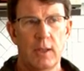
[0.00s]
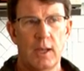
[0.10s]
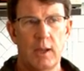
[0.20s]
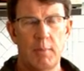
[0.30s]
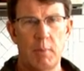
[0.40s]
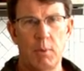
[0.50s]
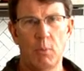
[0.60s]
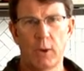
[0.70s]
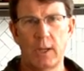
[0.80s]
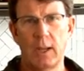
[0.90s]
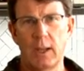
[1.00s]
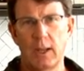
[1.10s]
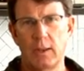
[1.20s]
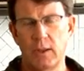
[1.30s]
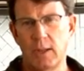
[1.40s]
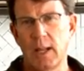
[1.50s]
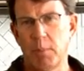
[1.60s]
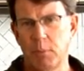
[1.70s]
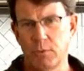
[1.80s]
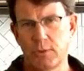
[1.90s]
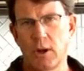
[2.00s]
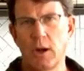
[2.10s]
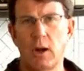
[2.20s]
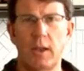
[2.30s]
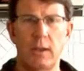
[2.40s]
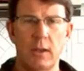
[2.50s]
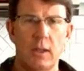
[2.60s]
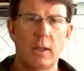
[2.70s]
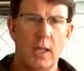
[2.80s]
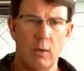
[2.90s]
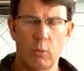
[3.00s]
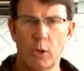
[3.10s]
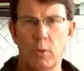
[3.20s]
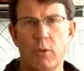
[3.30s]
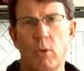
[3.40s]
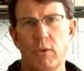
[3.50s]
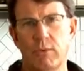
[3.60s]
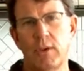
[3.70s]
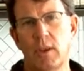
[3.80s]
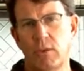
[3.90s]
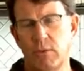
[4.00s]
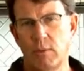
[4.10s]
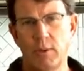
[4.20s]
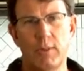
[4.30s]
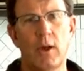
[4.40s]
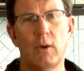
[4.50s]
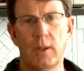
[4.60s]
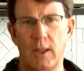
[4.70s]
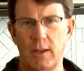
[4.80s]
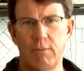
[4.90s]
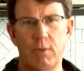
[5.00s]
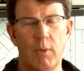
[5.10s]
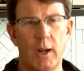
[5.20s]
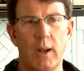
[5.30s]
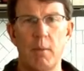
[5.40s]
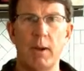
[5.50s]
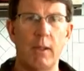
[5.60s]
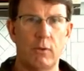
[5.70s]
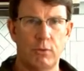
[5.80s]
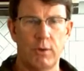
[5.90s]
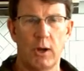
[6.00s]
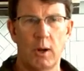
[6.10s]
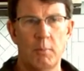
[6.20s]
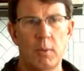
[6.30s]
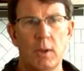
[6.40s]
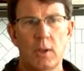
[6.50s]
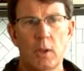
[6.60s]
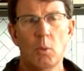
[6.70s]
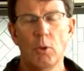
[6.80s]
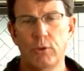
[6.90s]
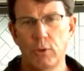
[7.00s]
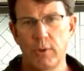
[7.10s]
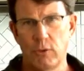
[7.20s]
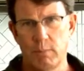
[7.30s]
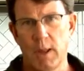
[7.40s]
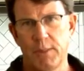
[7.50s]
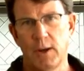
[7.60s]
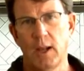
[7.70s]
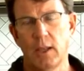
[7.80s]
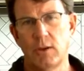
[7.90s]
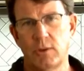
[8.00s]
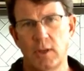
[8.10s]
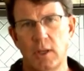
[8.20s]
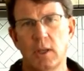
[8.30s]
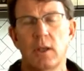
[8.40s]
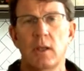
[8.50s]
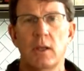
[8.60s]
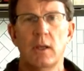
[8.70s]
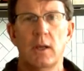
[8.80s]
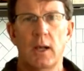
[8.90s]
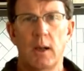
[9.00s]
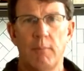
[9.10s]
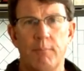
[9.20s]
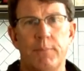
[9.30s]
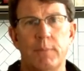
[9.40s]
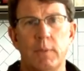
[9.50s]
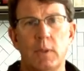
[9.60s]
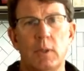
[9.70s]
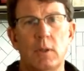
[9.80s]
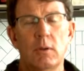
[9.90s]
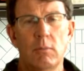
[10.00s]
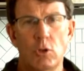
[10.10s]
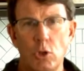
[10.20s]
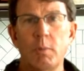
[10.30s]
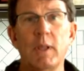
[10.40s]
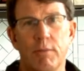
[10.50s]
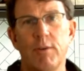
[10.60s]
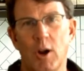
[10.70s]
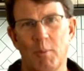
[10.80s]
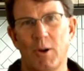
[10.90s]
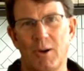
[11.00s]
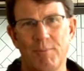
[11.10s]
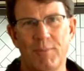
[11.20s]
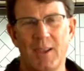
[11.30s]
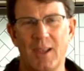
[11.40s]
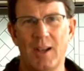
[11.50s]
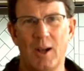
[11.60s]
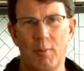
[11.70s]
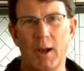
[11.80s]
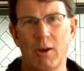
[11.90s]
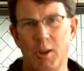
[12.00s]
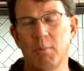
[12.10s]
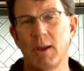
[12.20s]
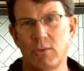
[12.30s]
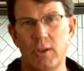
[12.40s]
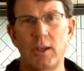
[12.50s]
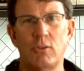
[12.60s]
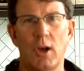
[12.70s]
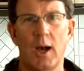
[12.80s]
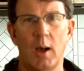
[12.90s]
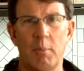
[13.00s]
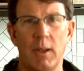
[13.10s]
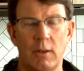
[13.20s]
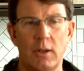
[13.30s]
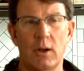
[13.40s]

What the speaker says: had been working in the Indianapolis Star and had worked with horses, and we thought, okay, Duffy, why don't I buy this farm? We'll do this methodology. You be the farmer, and I'll keep my city job and